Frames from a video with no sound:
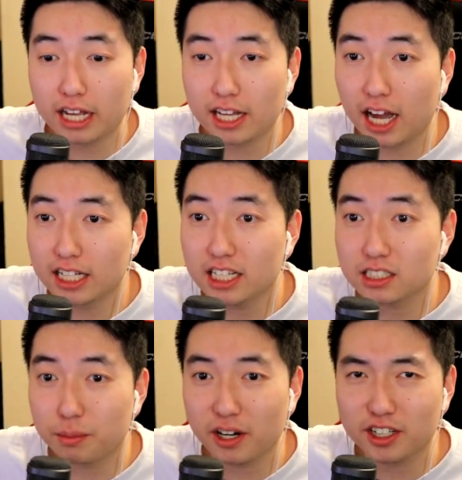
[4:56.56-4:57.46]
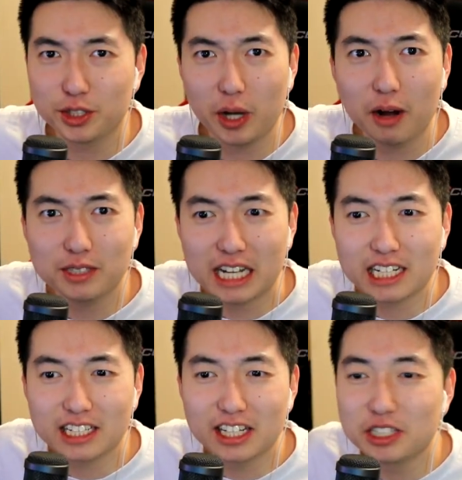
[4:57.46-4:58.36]
yeah, he has a parachute. I was
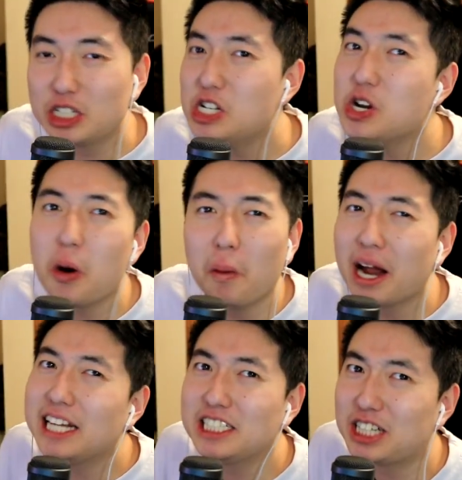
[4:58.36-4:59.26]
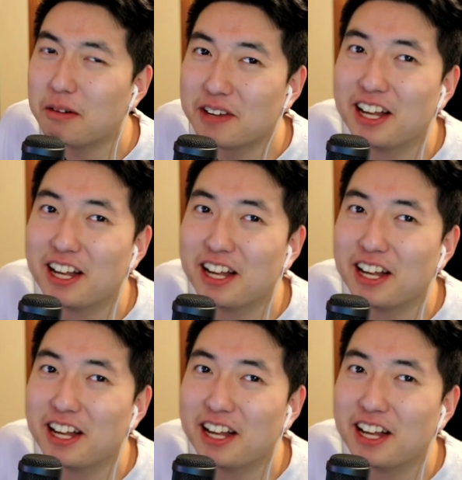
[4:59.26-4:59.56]
like, there's no way he's jumping